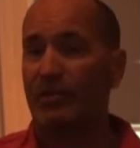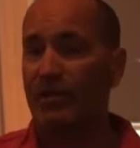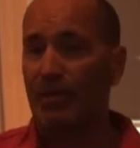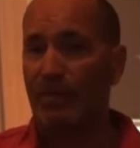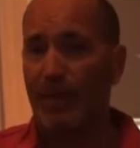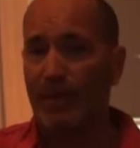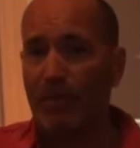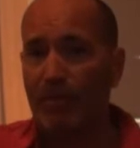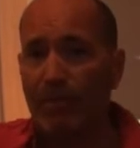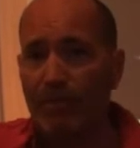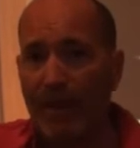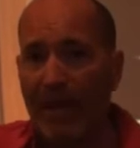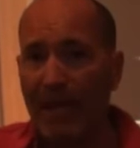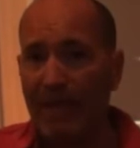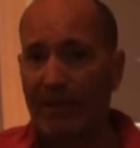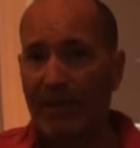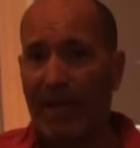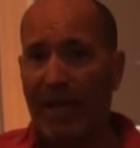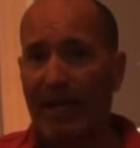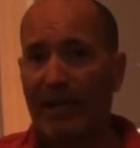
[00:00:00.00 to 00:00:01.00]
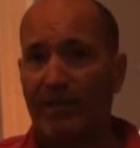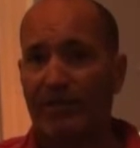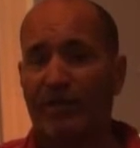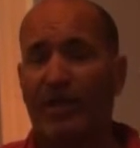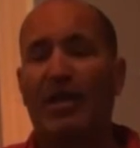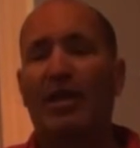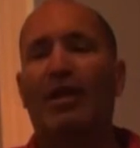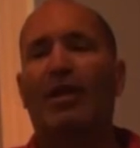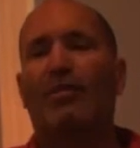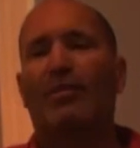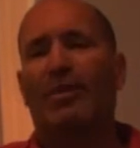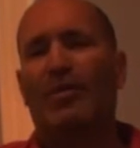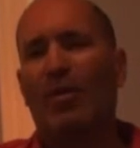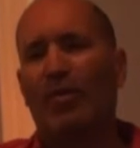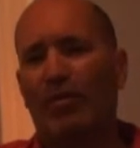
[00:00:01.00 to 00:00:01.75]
Some people may dance, but